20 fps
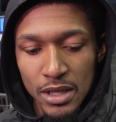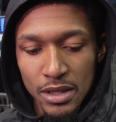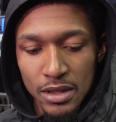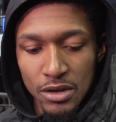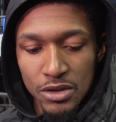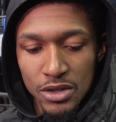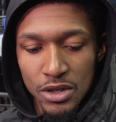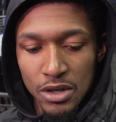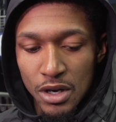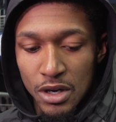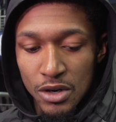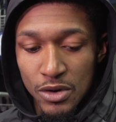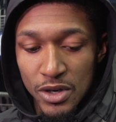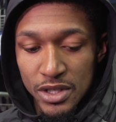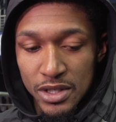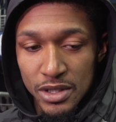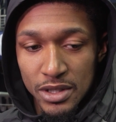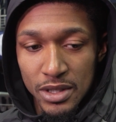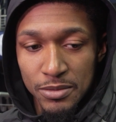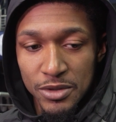those are all
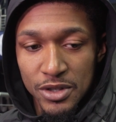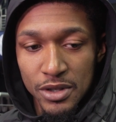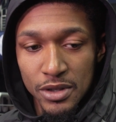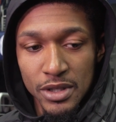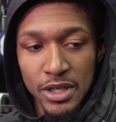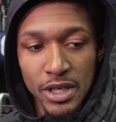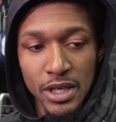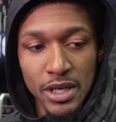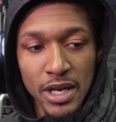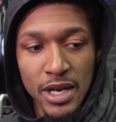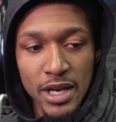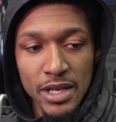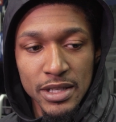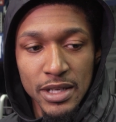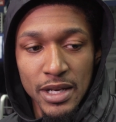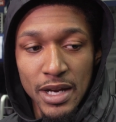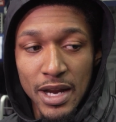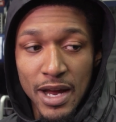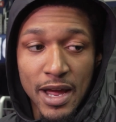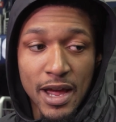questions I'm sure Ted has,
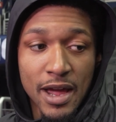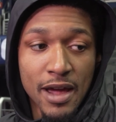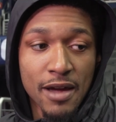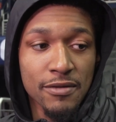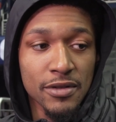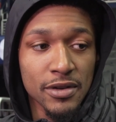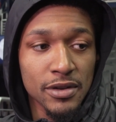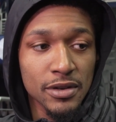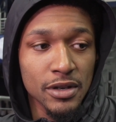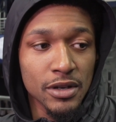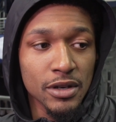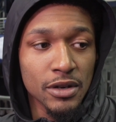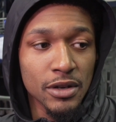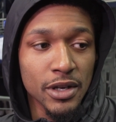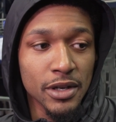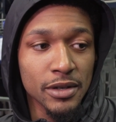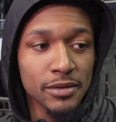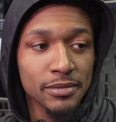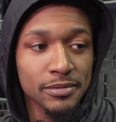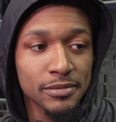that I have, and, you know,
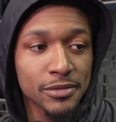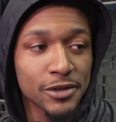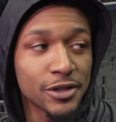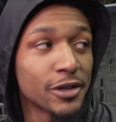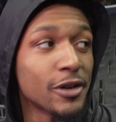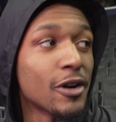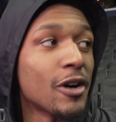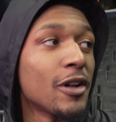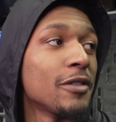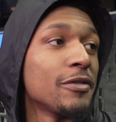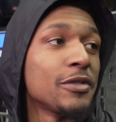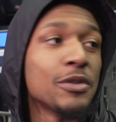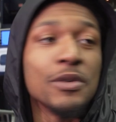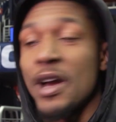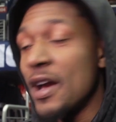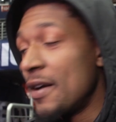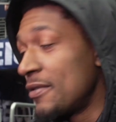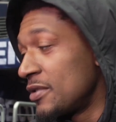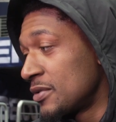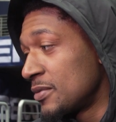that I'm sure all of you
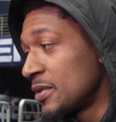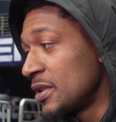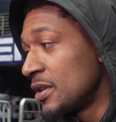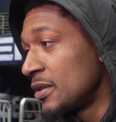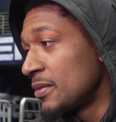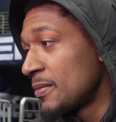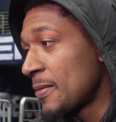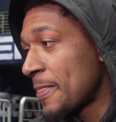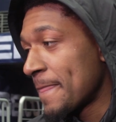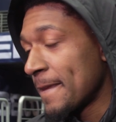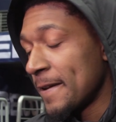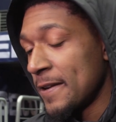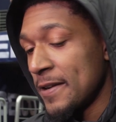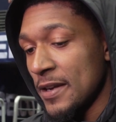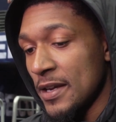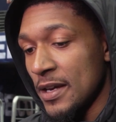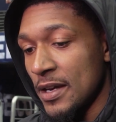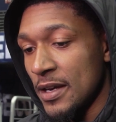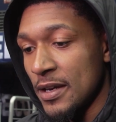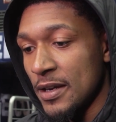have as well.
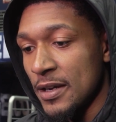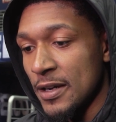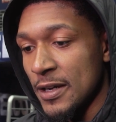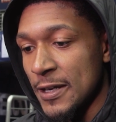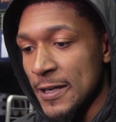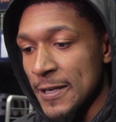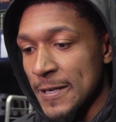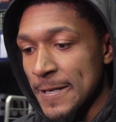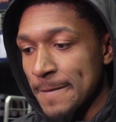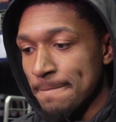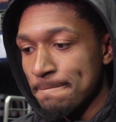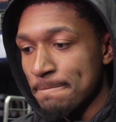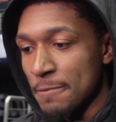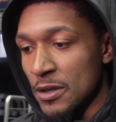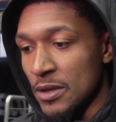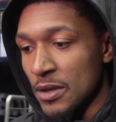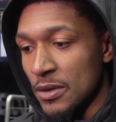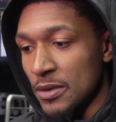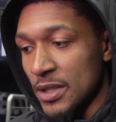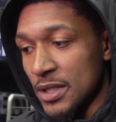And, you
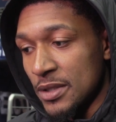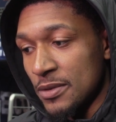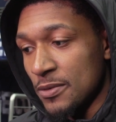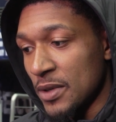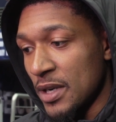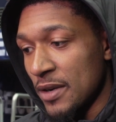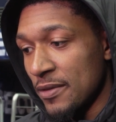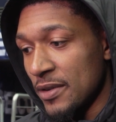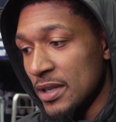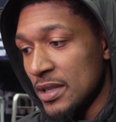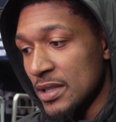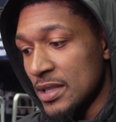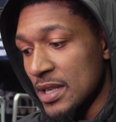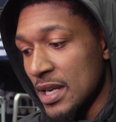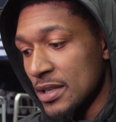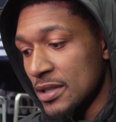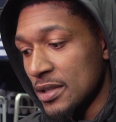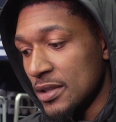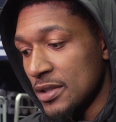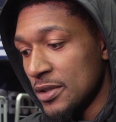know, whatever he
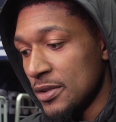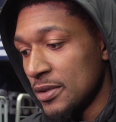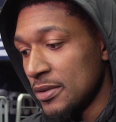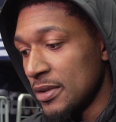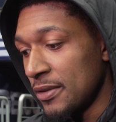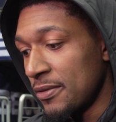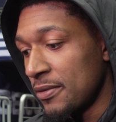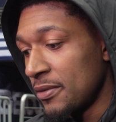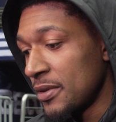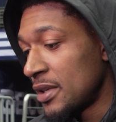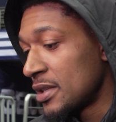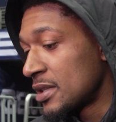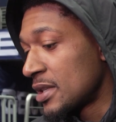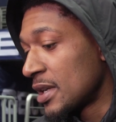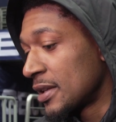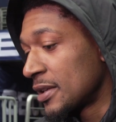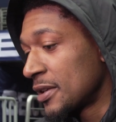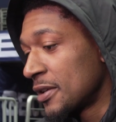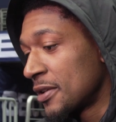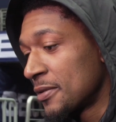decides to do, if we
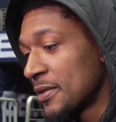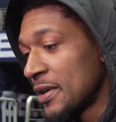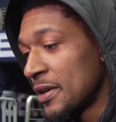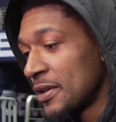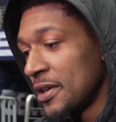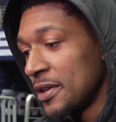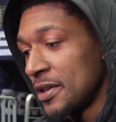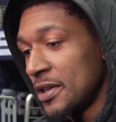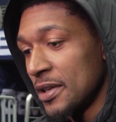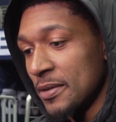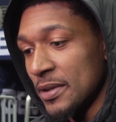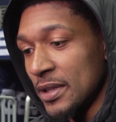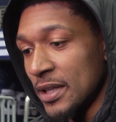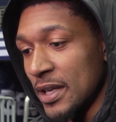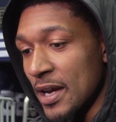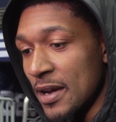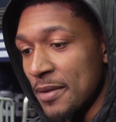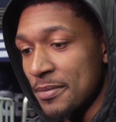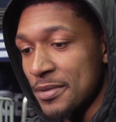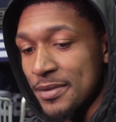decide to go the route he did with the
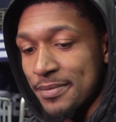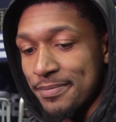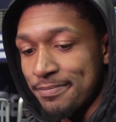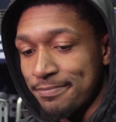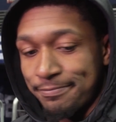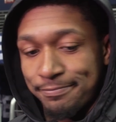Caps,